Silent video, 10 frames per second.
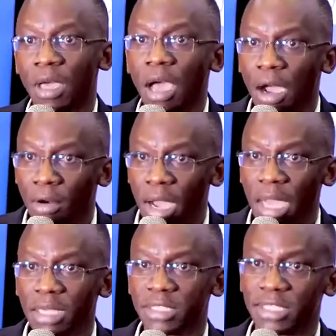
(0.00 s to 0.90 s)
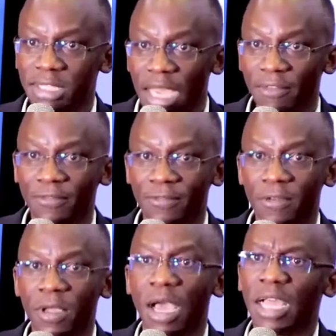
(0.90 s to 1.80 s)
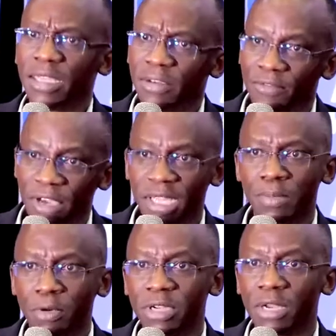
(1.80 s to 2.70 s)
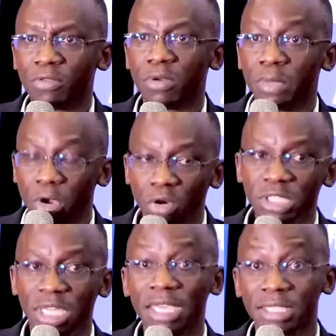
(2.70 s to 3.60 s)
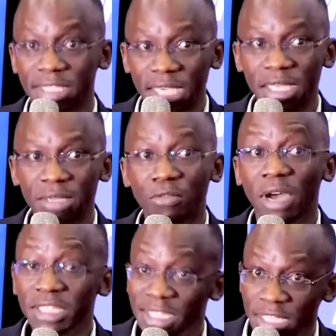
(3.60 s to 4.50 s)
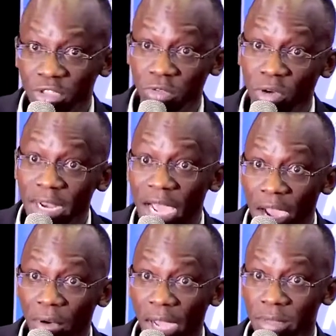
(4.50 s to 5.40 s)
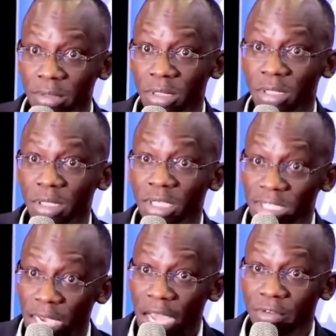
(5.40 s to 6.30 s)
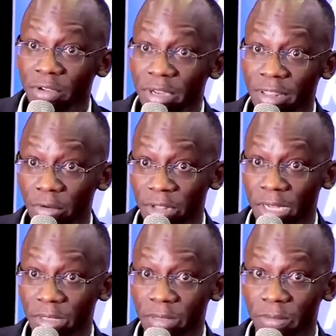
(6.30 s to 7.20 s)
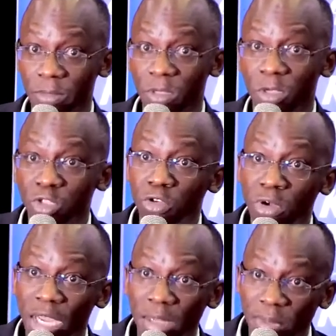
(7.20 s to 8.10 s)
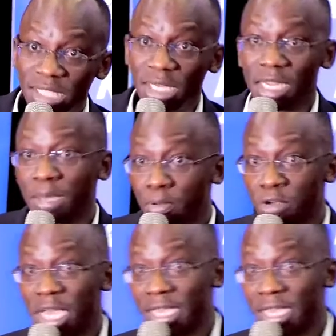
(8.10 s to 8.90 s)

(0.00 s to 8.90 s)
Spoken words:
our staff. And a very important one, because like you said, one session, 1 hour is 100,000. So you can imagine an employer